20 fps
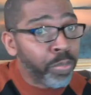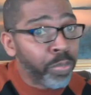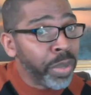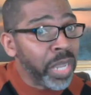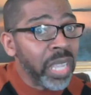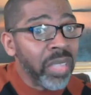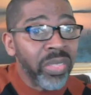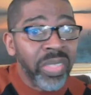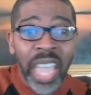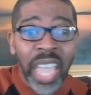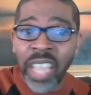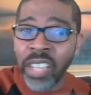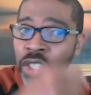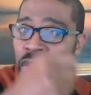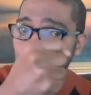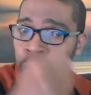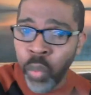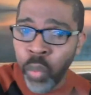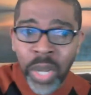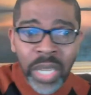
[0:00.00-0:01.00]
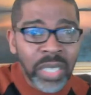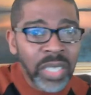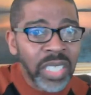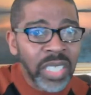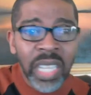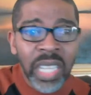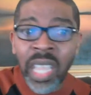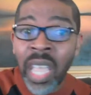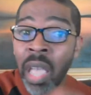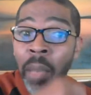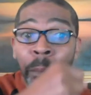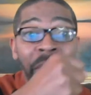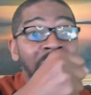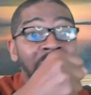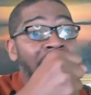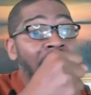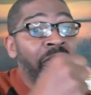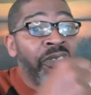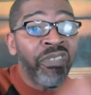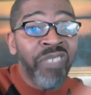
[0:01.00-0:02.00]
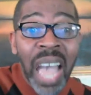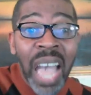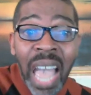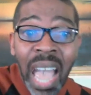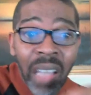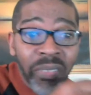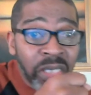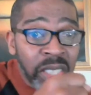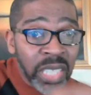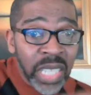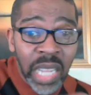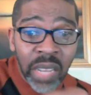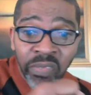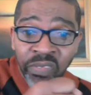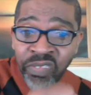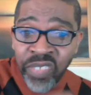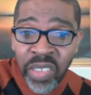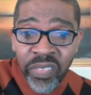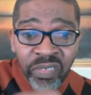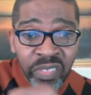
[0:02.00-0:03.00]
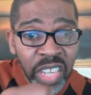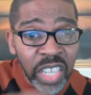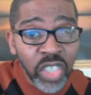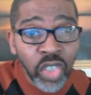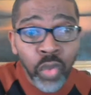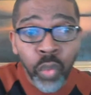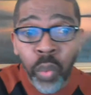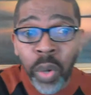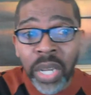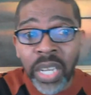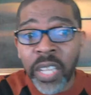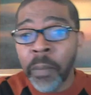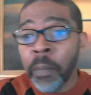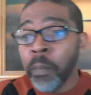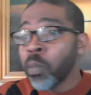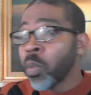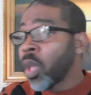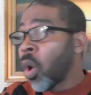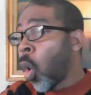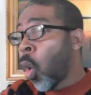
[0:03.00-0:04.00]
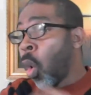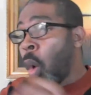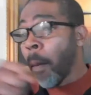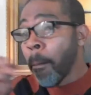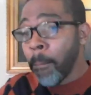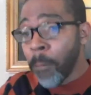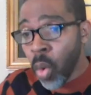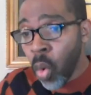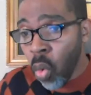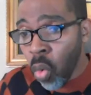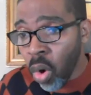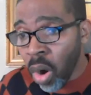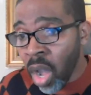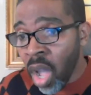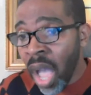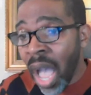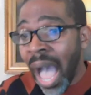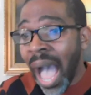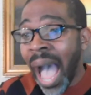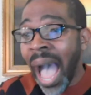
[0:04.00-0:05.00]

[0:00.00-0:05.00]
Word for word: be they 20, be they 5, 10, 15, 20, or more.